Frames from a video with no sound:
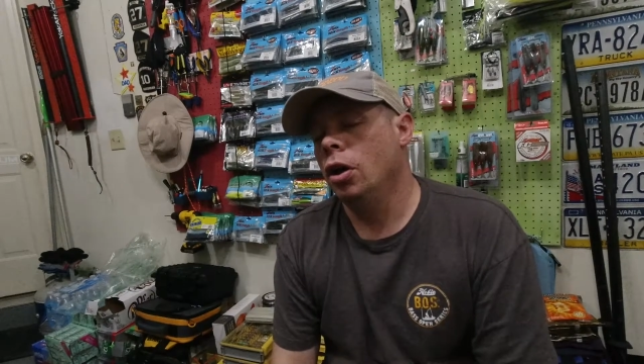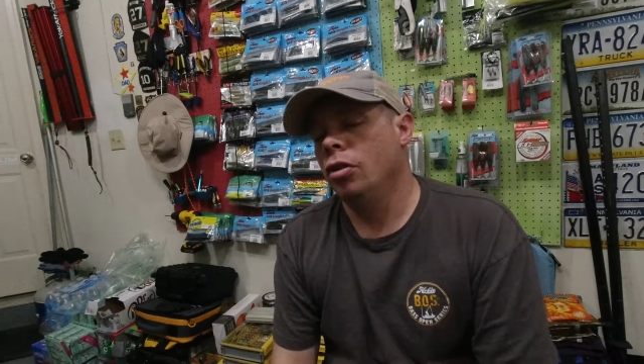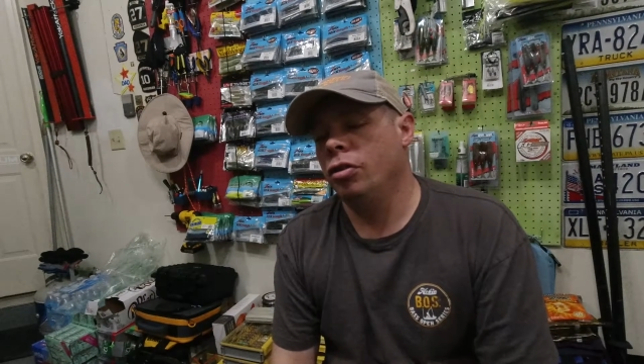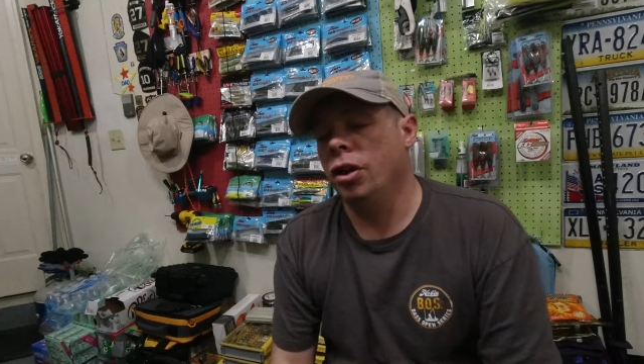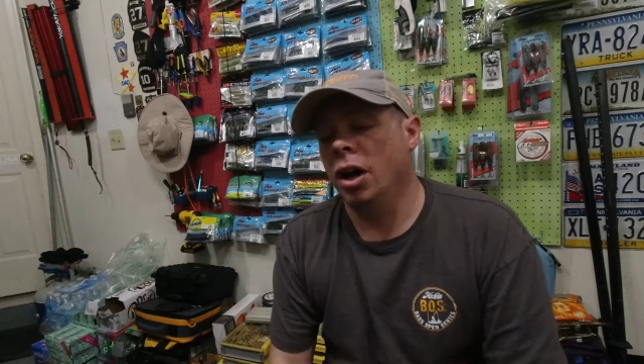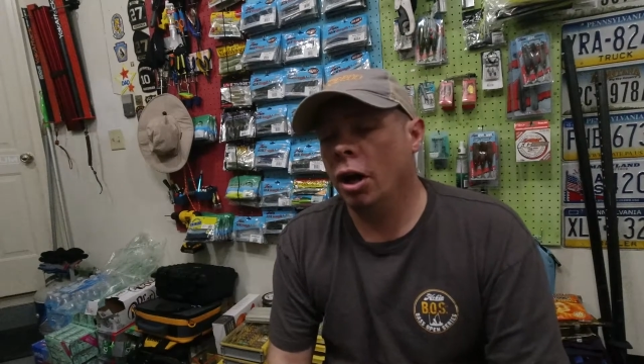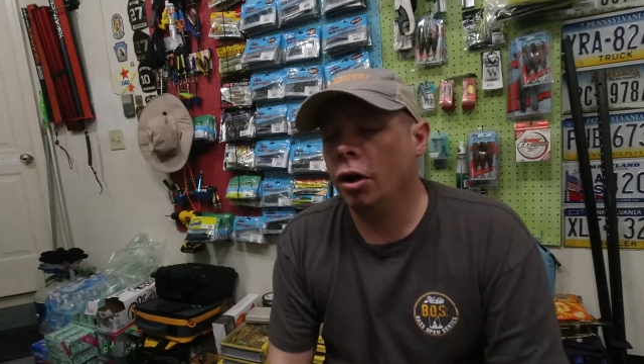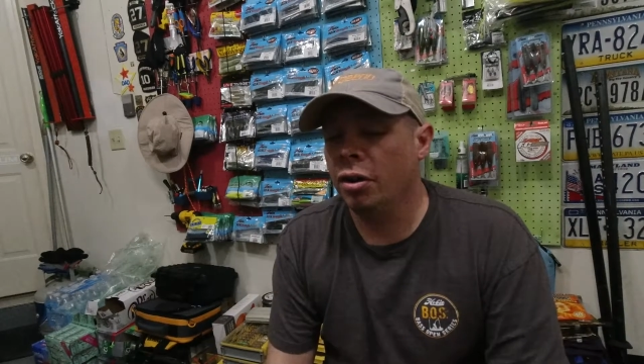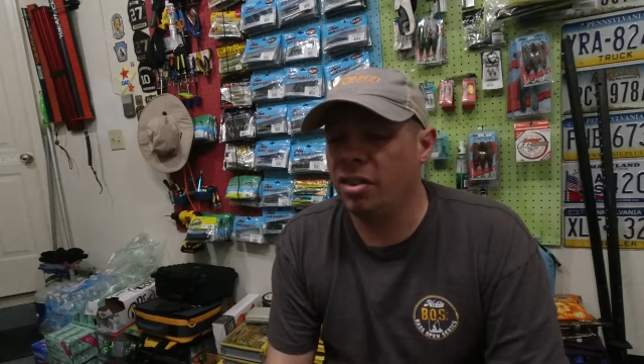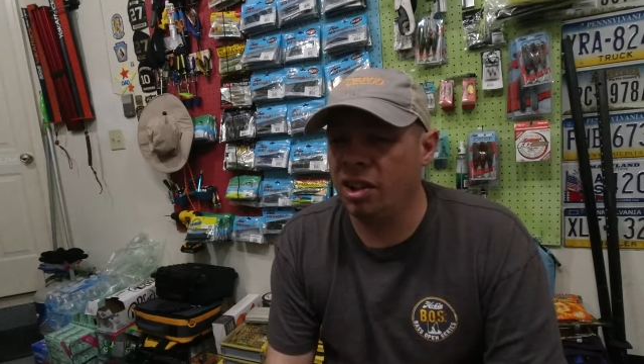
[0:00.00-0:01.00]
So you got a
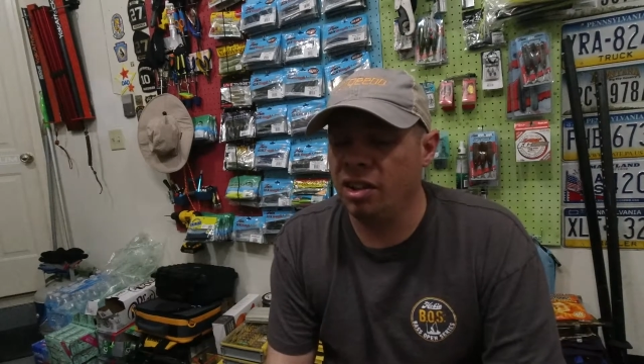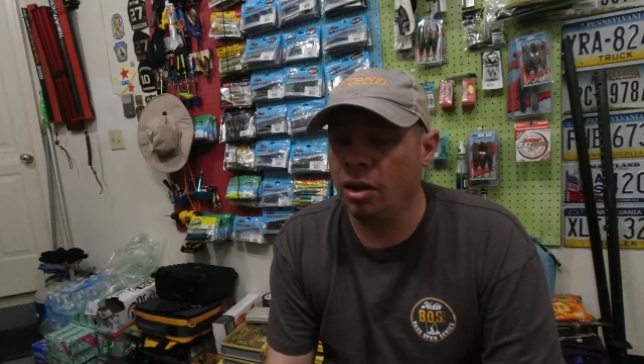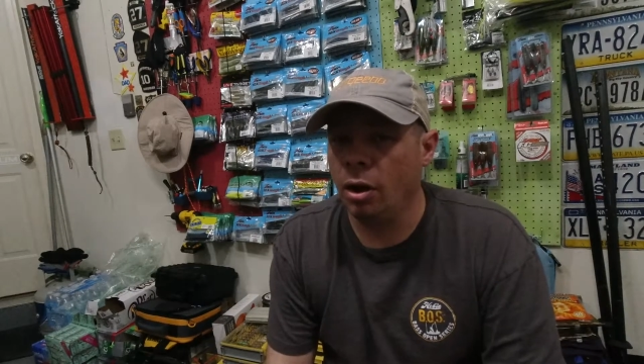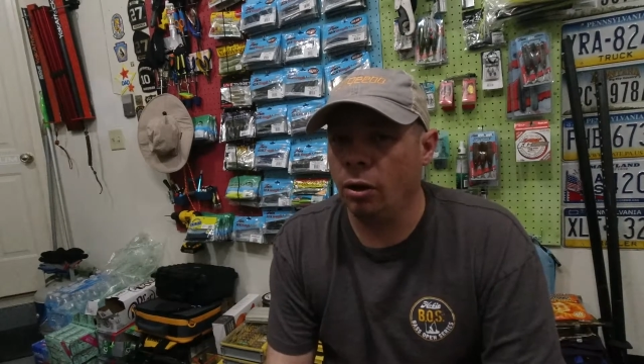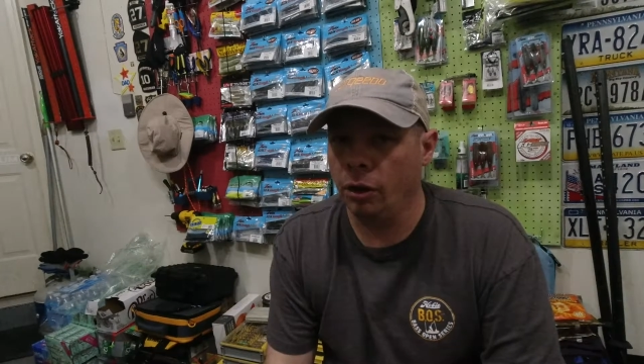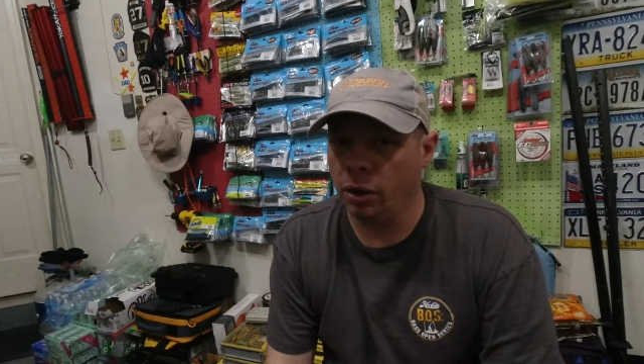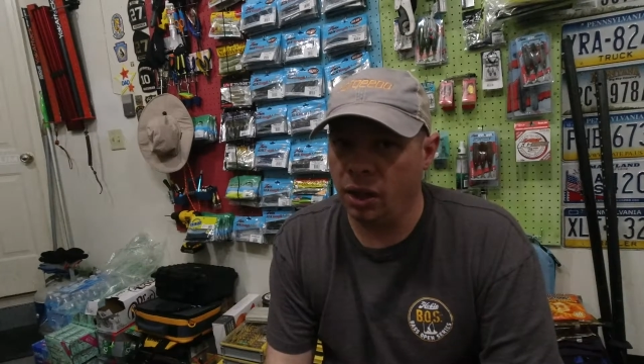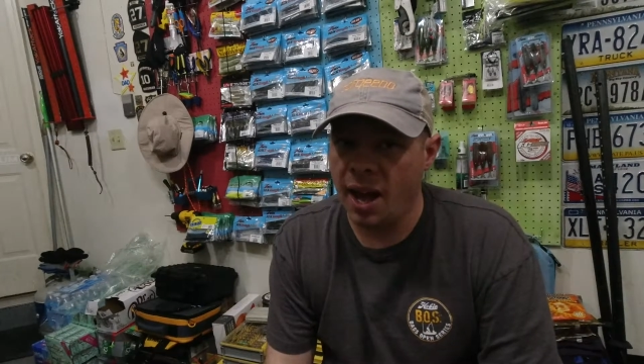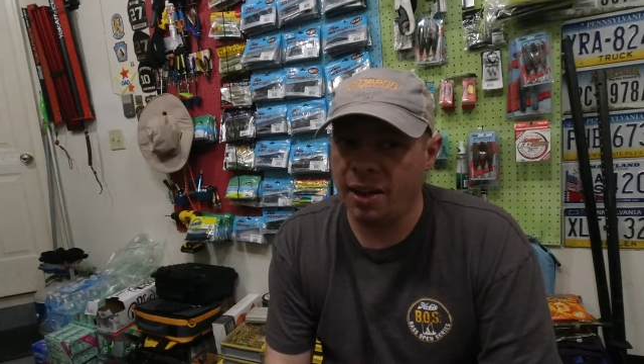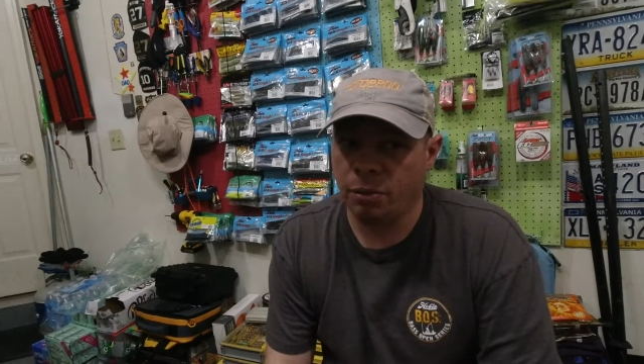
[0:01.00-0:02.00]
$160
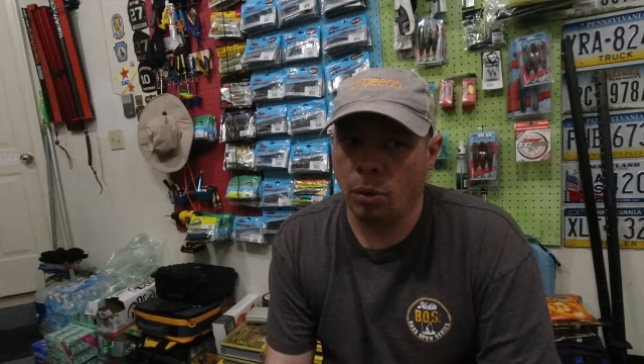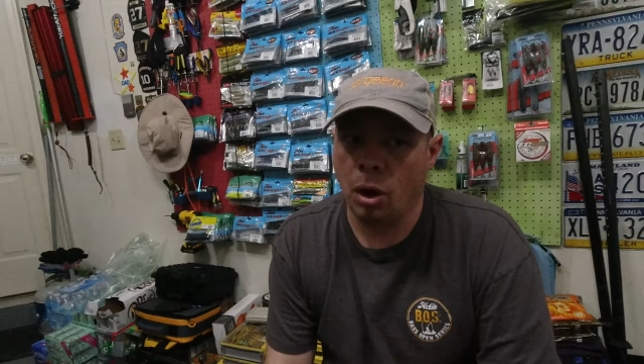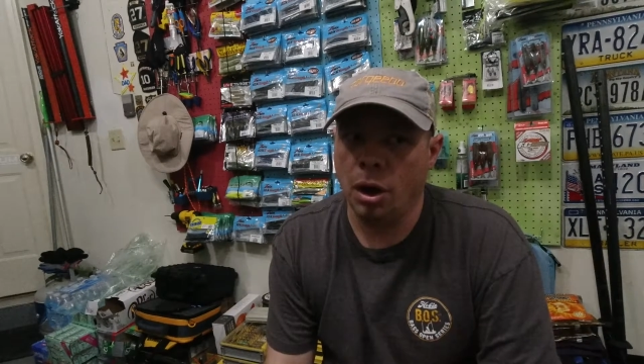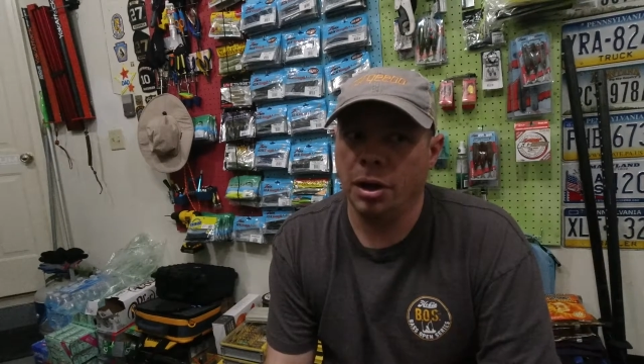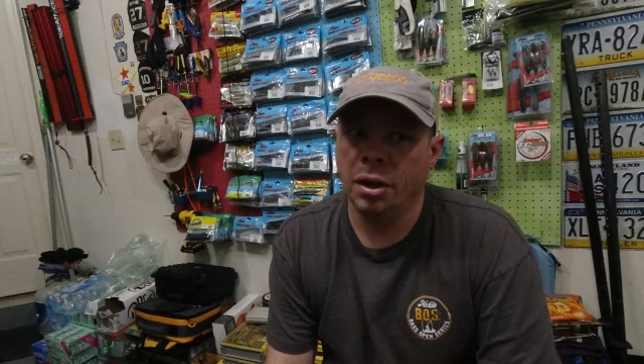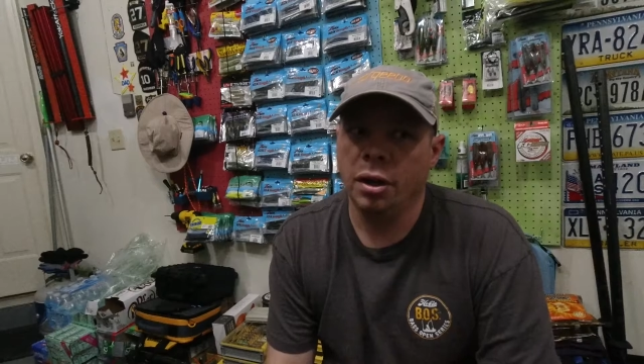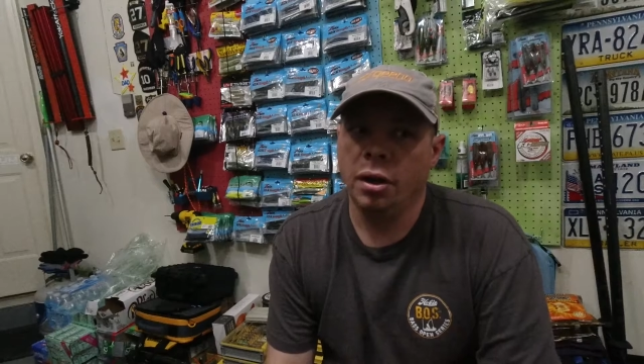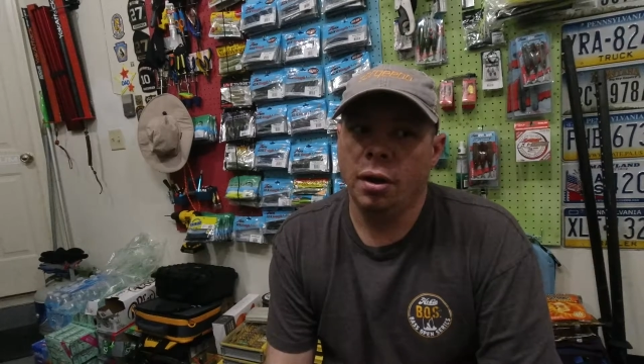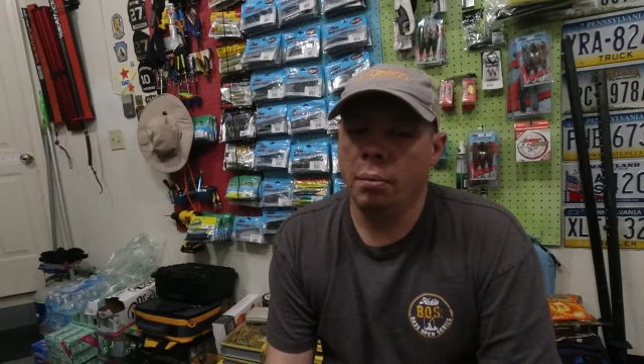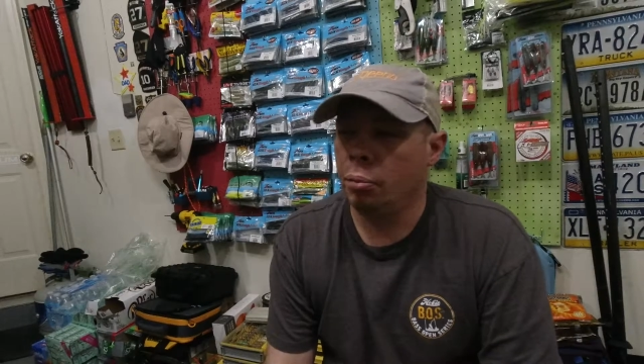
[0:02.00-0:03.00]
glass rod,
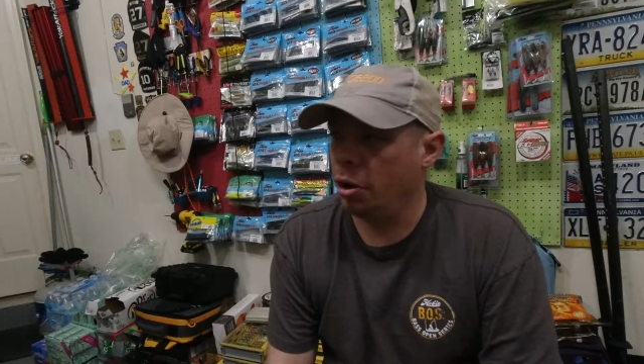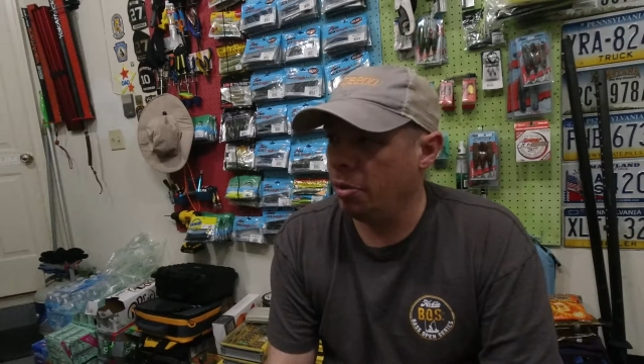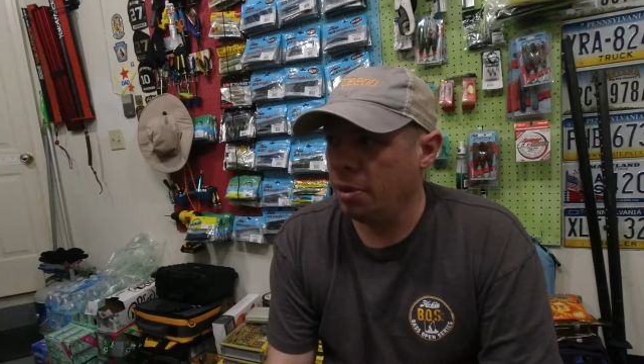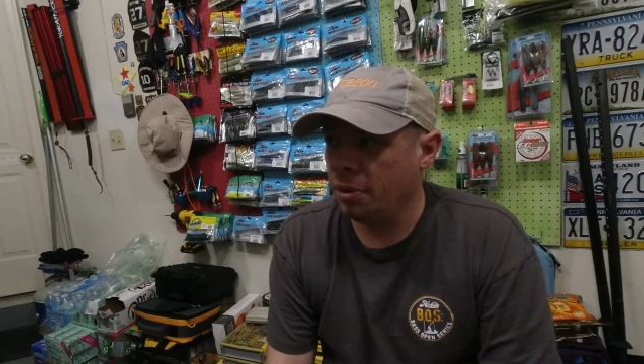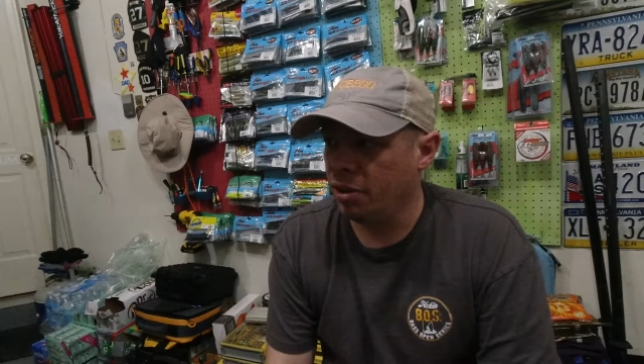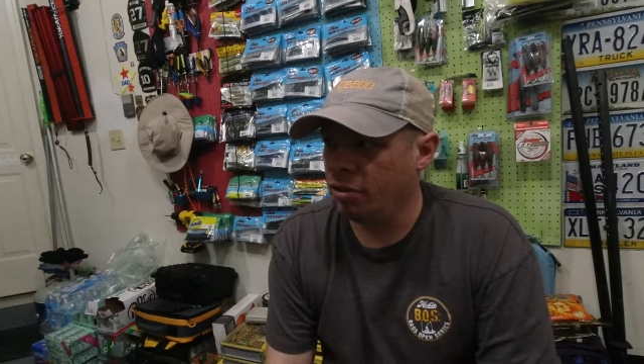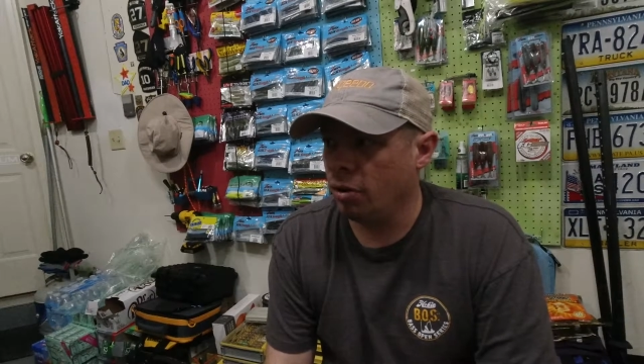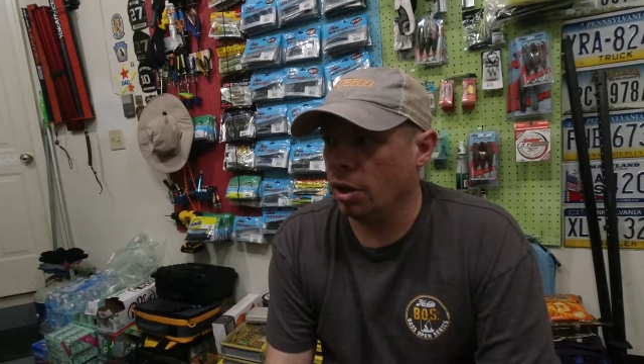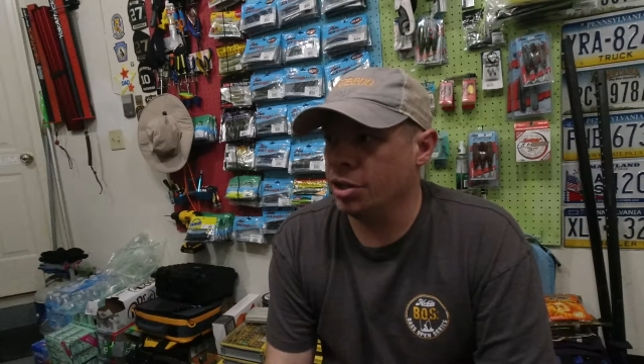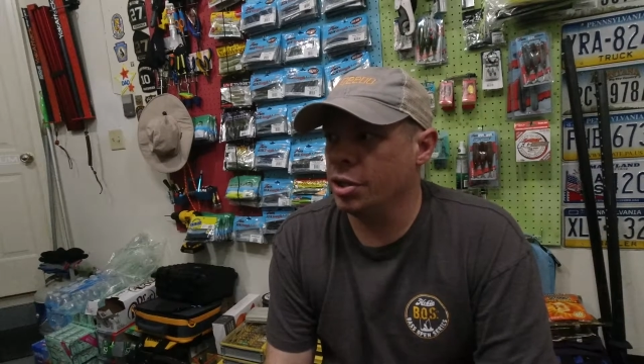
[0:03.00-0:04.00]
premium
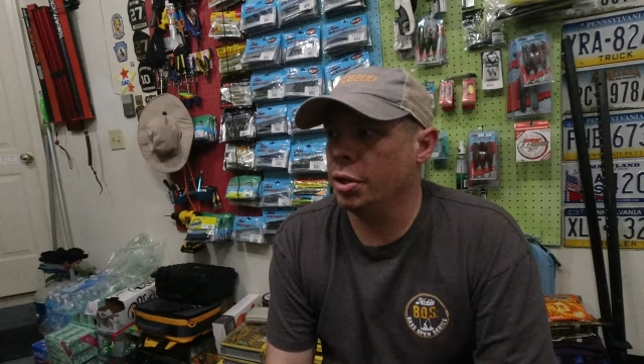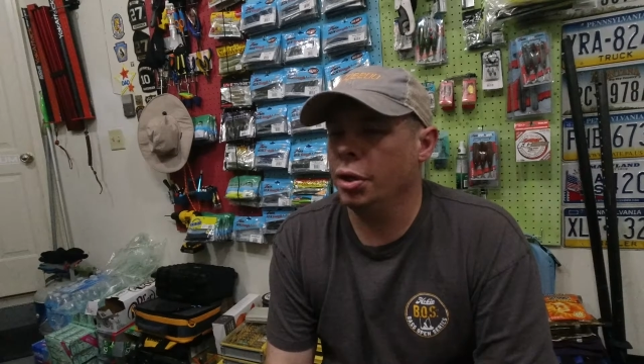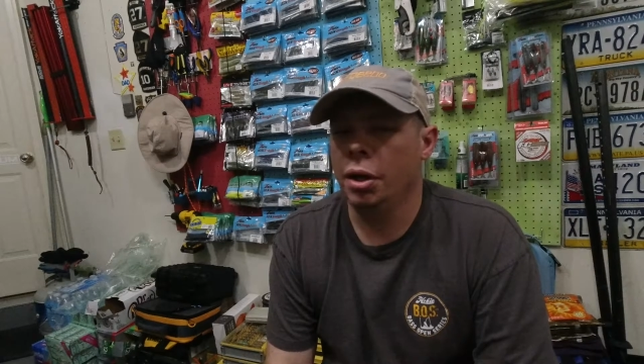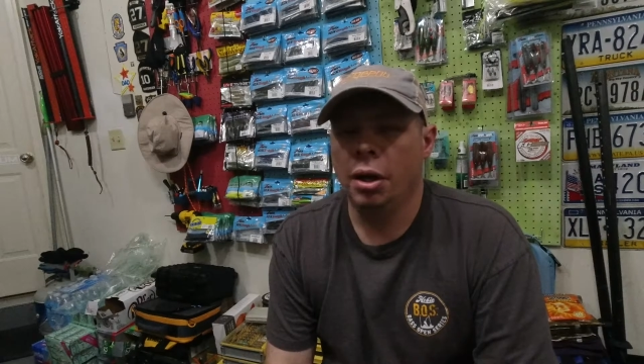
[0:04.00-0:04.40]
construction,